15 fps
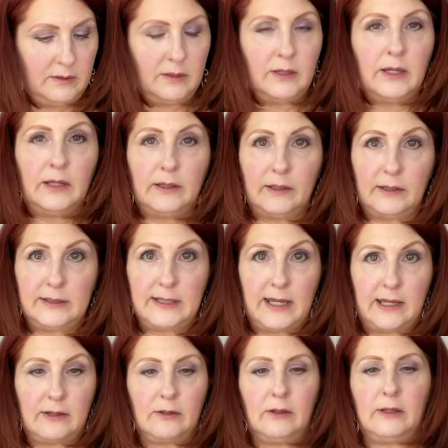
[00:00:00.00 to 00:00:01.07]
a little
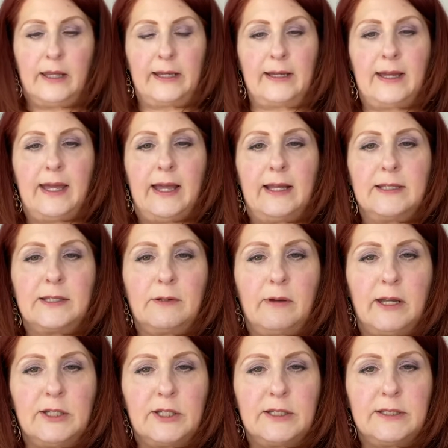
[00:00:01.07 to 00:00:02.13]
dangle like I had. So
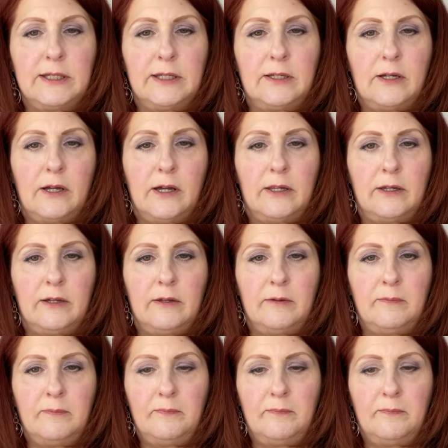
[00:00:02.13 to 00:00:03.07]
I just did on a